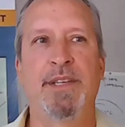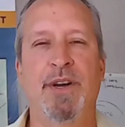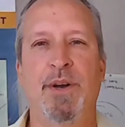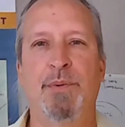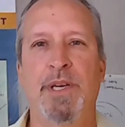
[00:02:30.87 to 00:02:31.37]

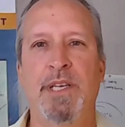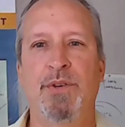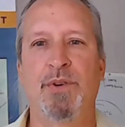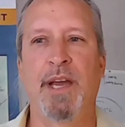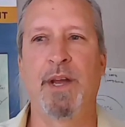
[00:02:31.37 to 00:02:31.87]
started with
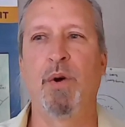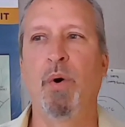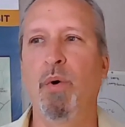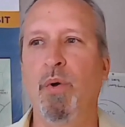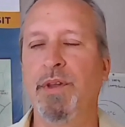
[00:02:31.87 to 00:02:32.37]
Detour Lake
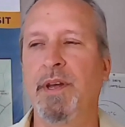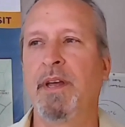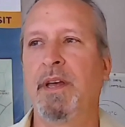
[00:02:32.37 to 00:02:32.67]
Gold,